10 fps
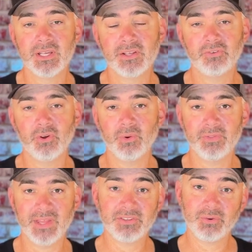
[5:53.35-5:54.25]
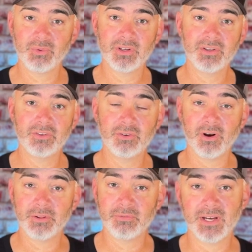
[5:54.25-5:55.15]
So that's what we're going to do
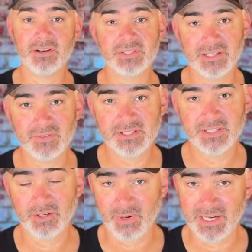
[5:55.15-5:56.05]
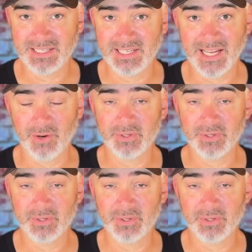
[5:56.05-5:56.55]
on the Fire TV stick right now.